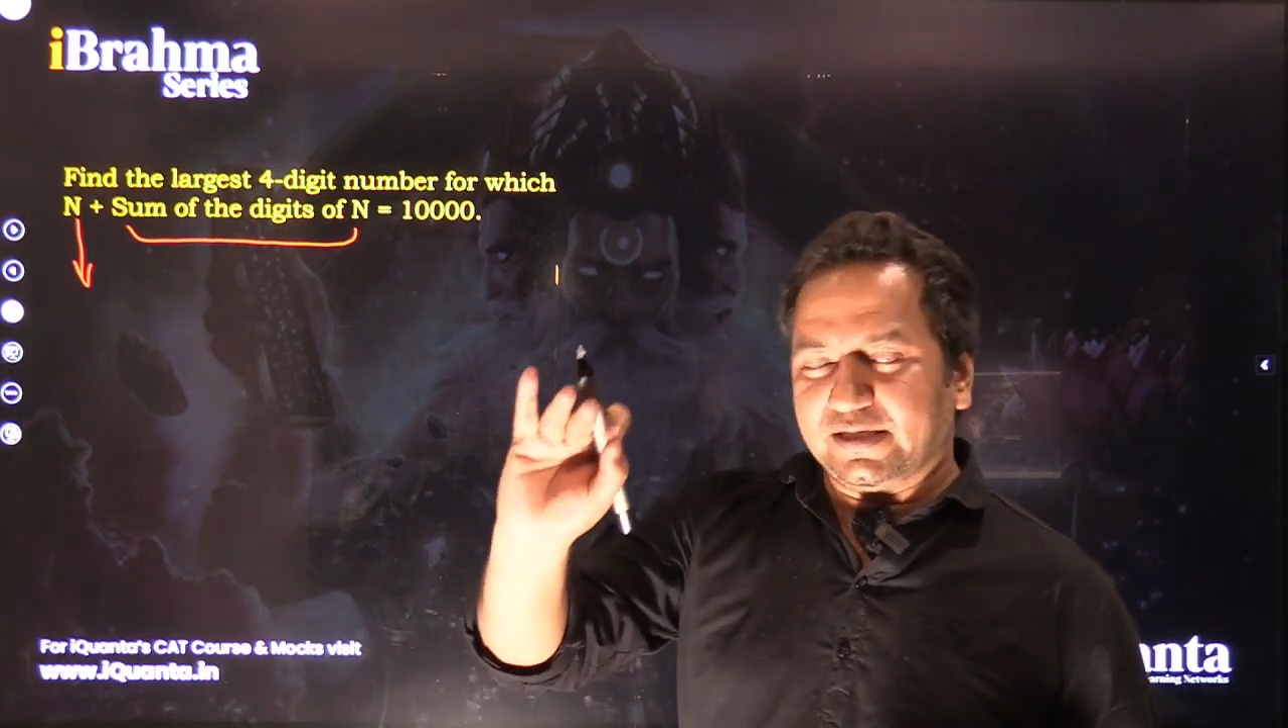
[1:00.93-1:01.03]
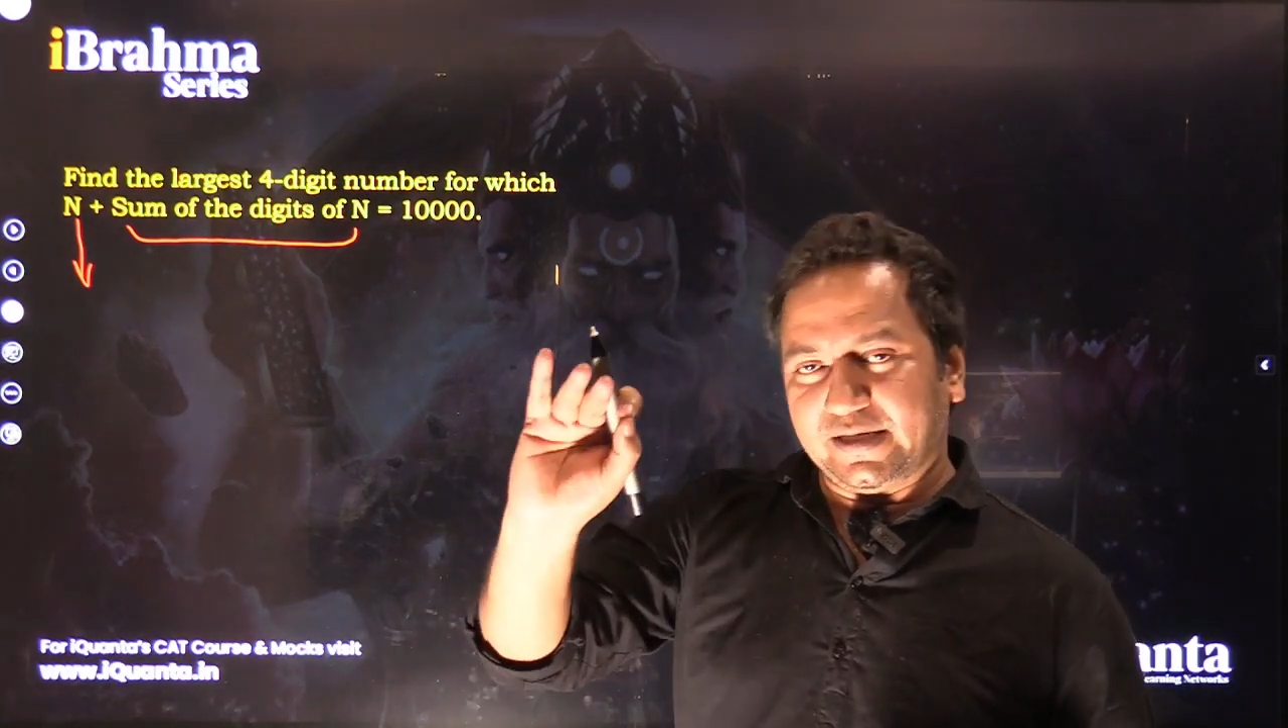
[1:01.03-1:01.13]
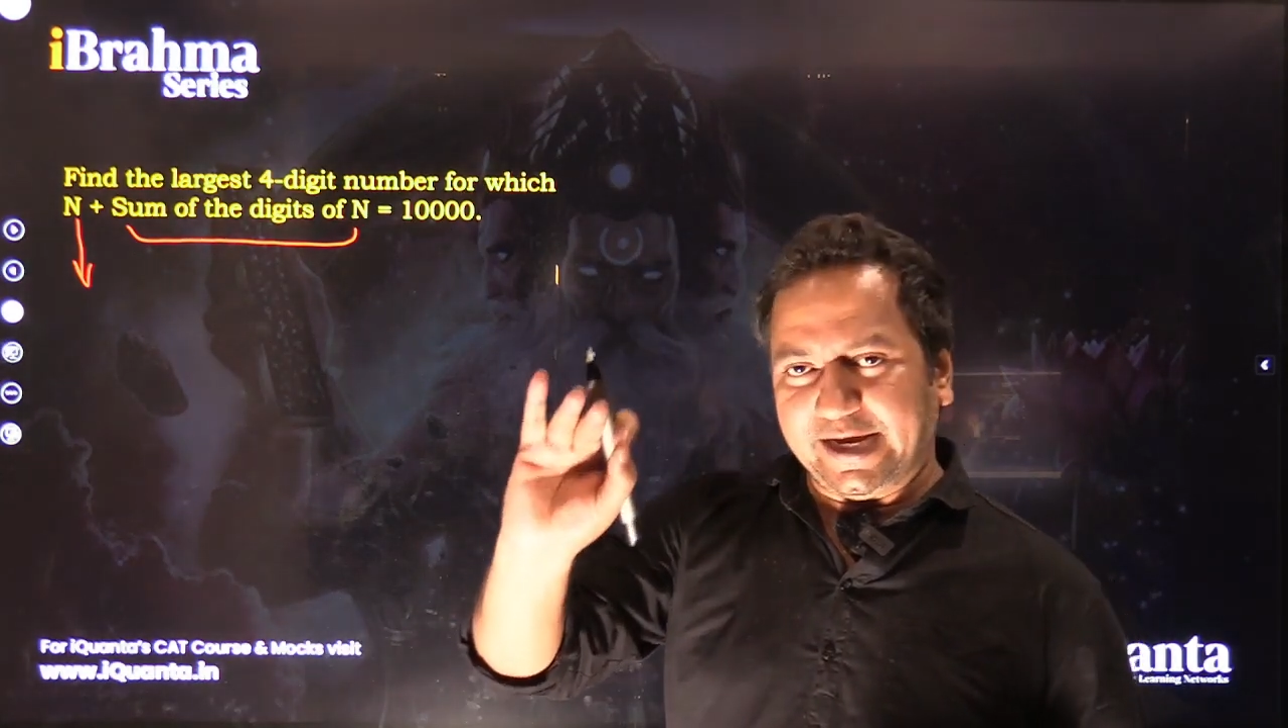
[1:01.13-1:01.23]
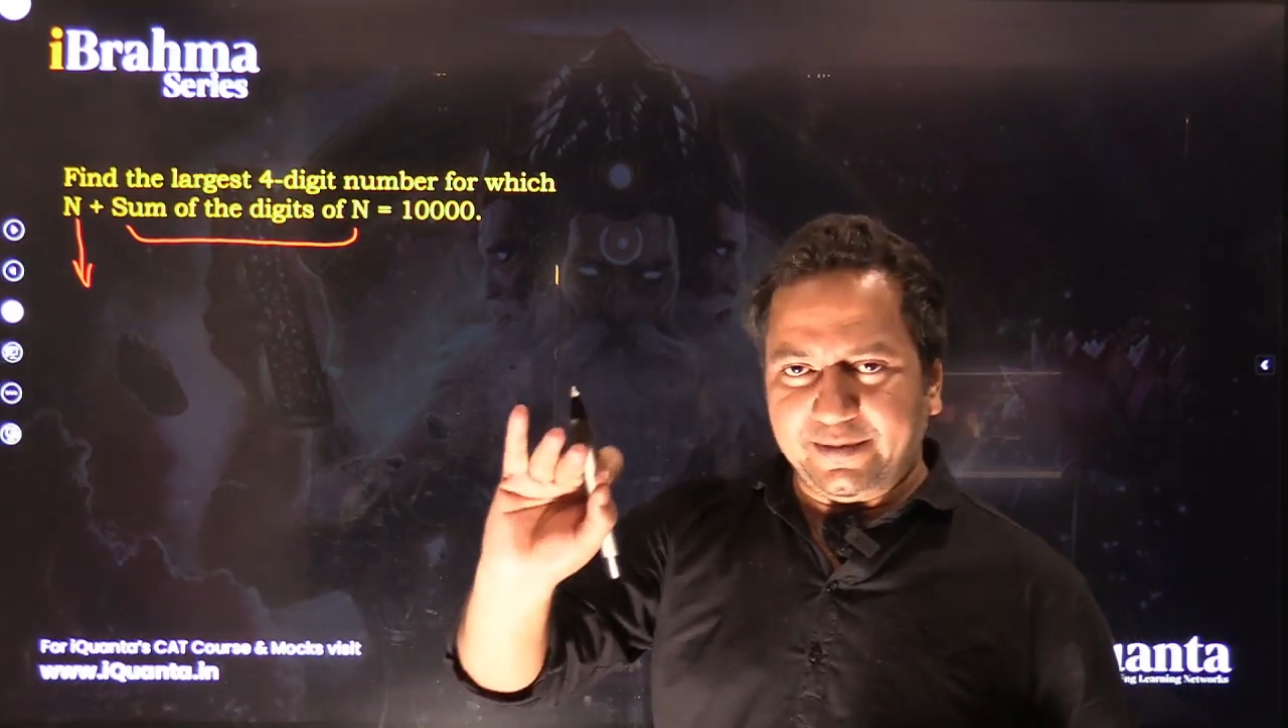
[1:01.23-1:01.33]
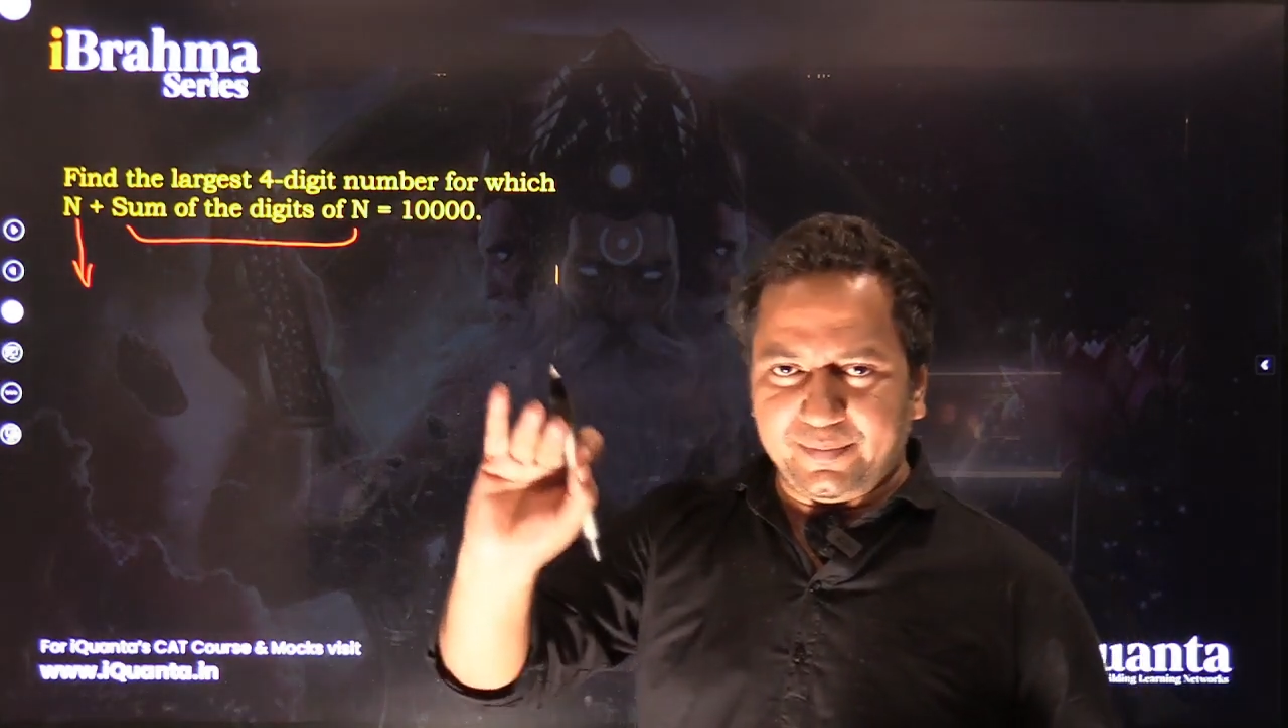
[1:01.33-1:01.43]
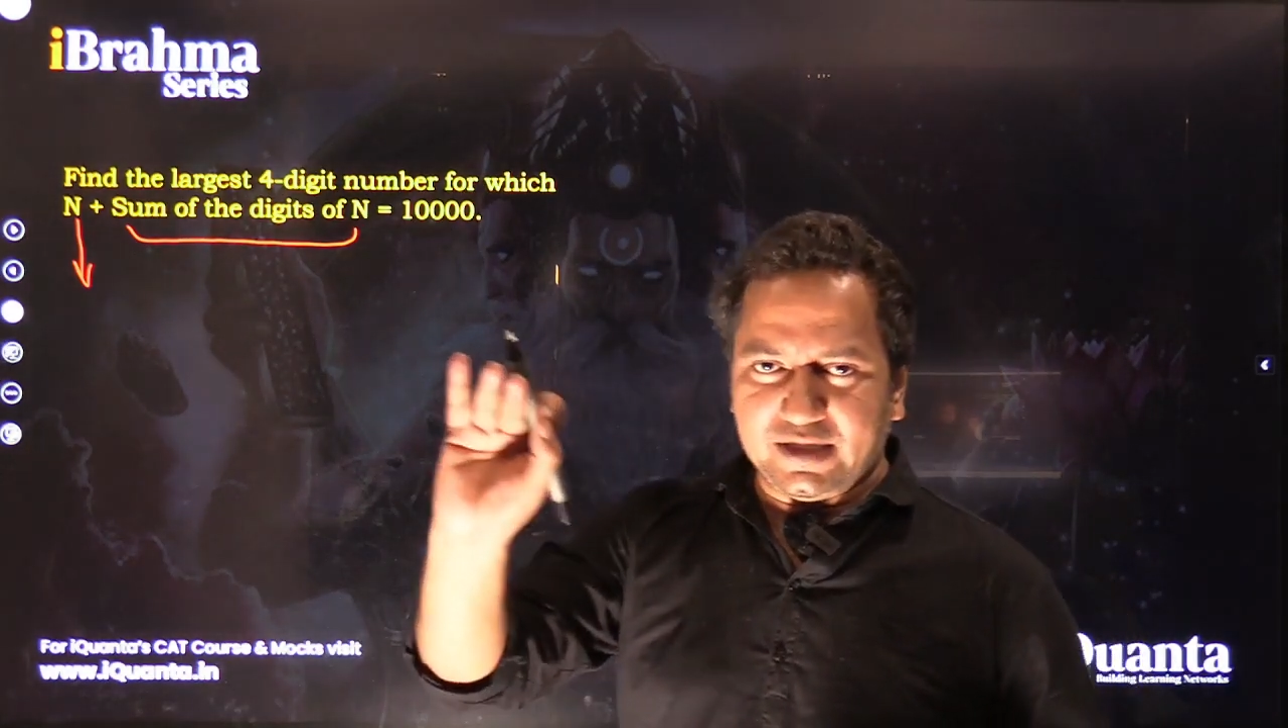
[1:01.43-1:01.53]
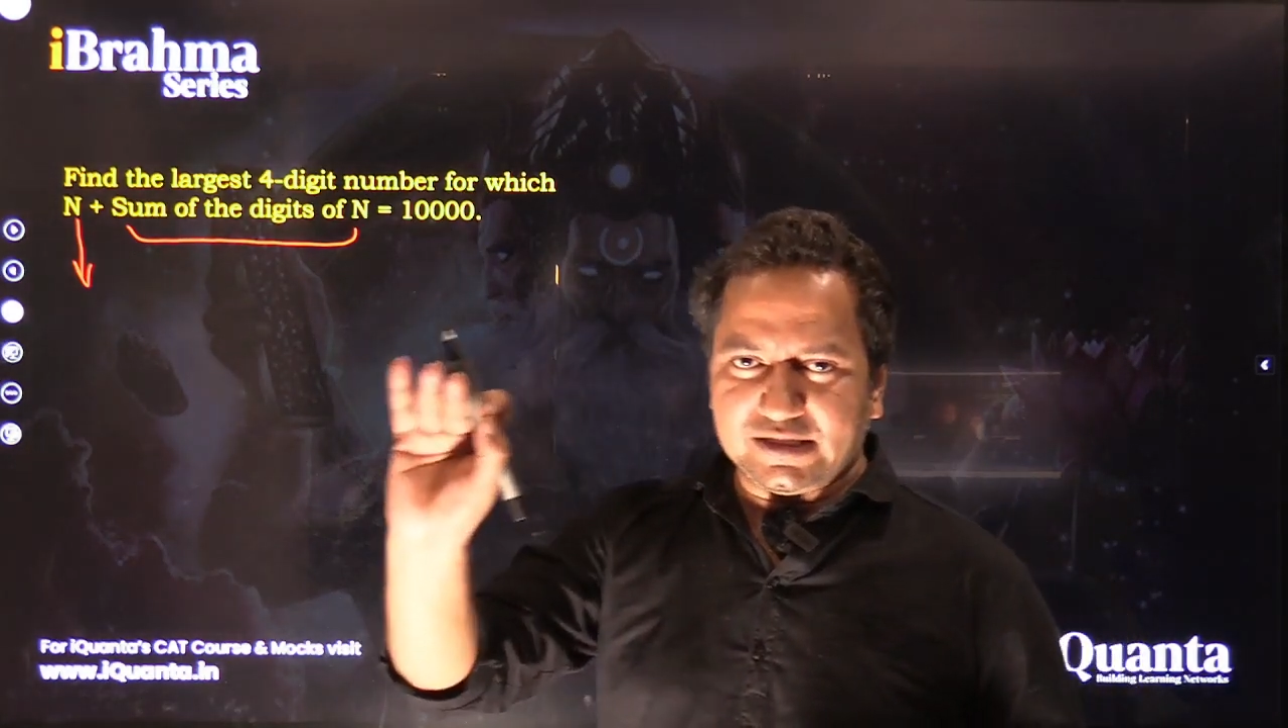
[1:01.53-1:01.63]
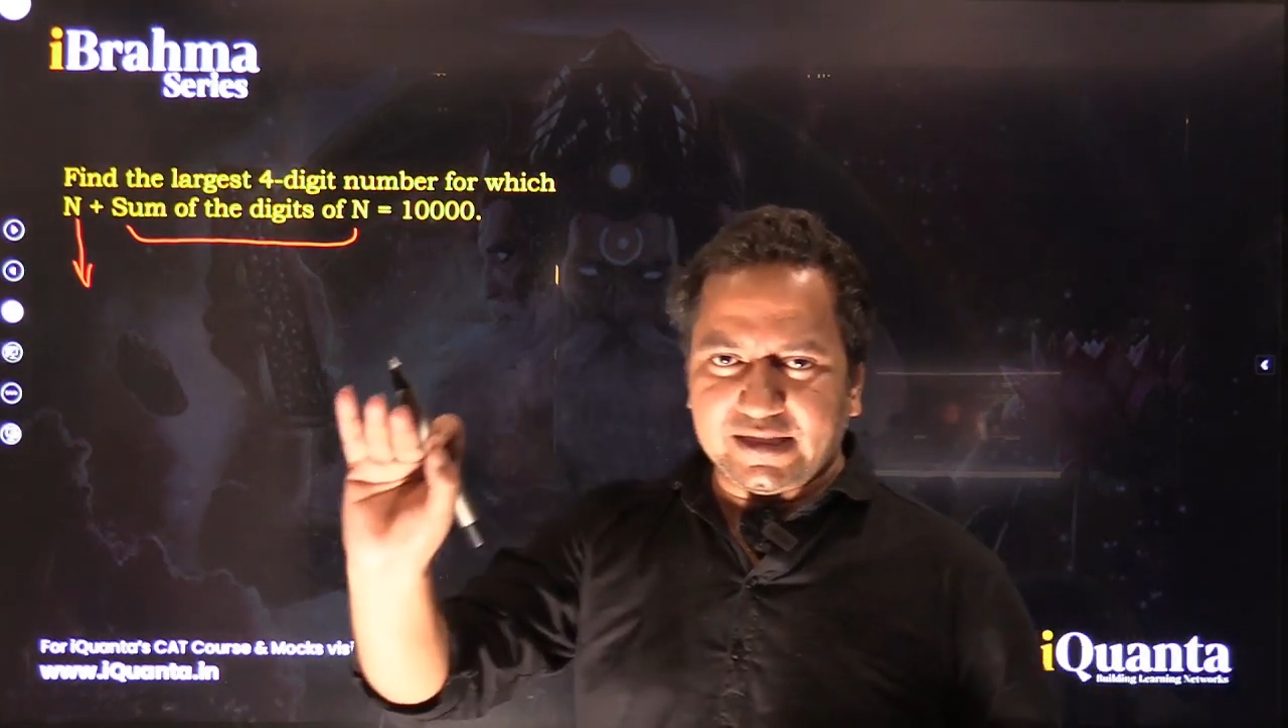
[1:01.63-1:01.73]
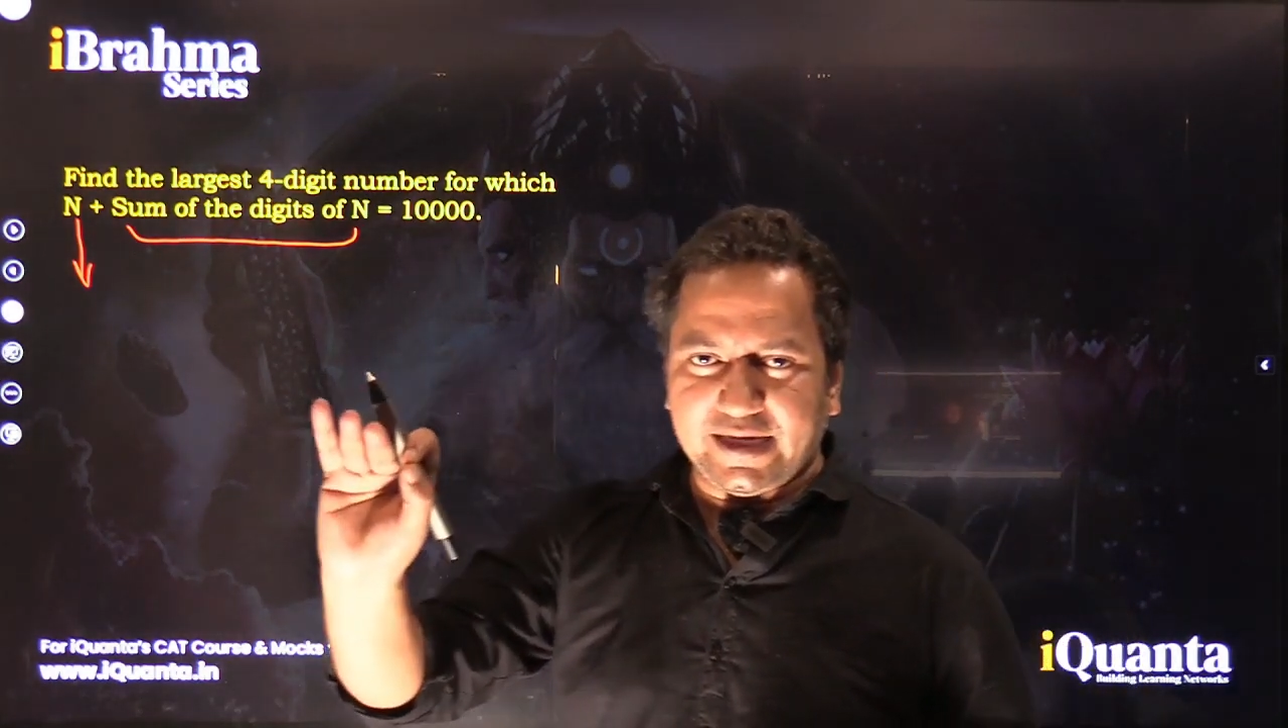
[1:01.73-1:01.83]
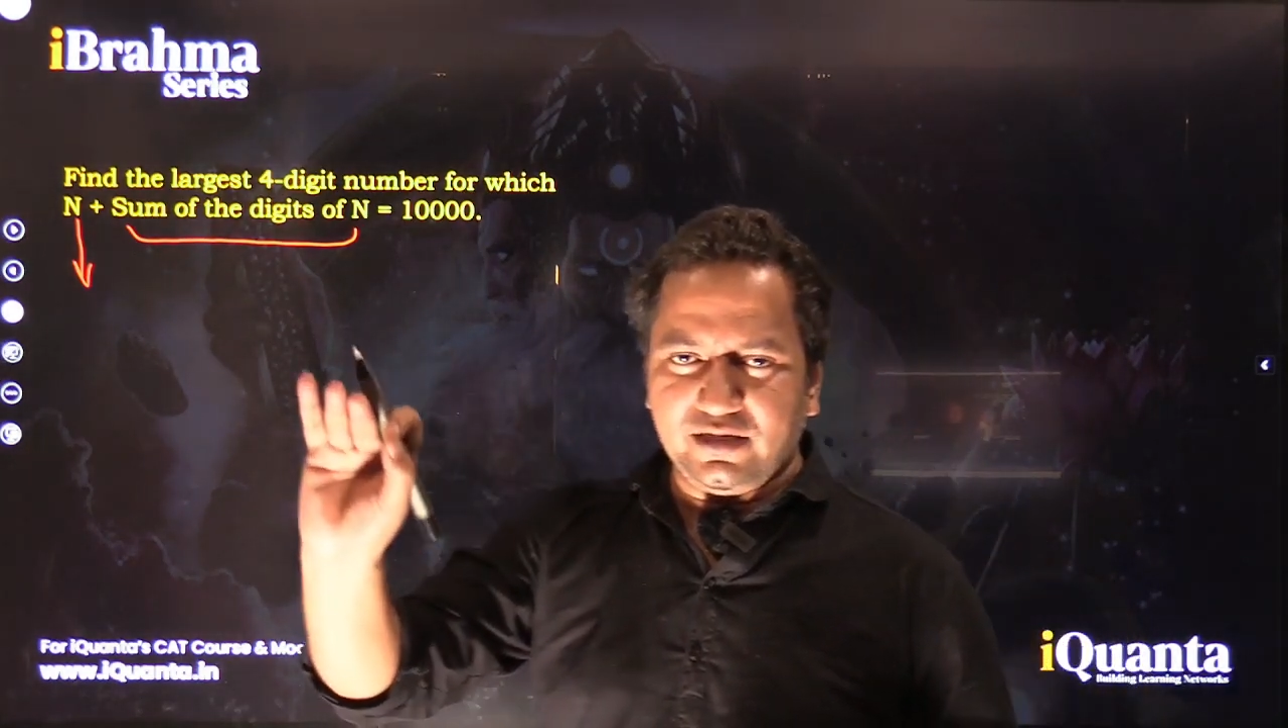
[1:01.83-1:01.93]
9
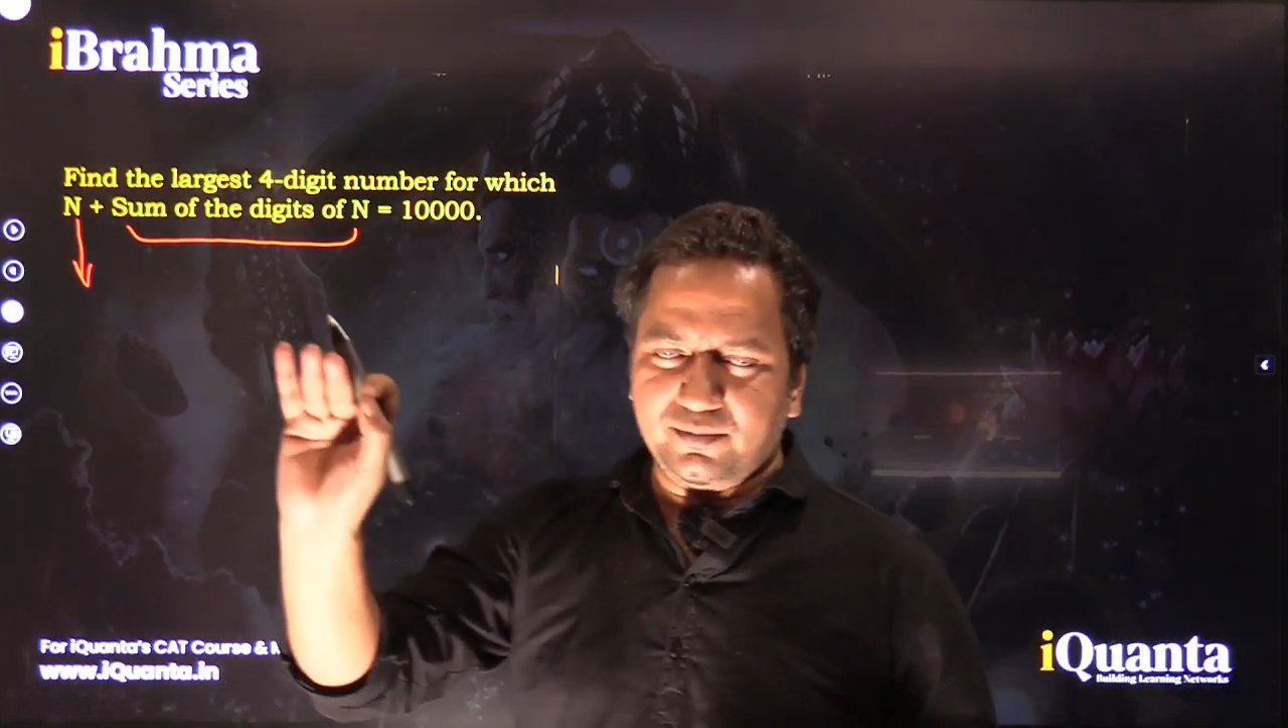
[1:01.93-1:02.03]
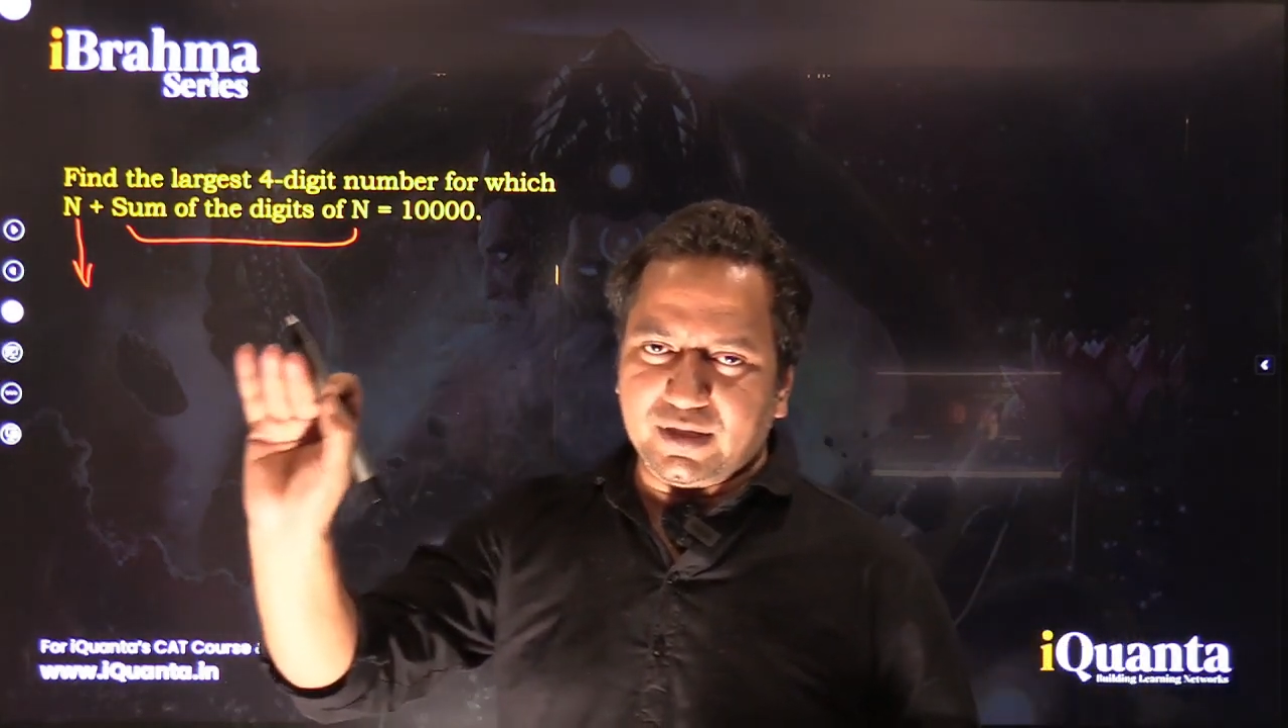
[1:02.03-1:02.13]
plus 9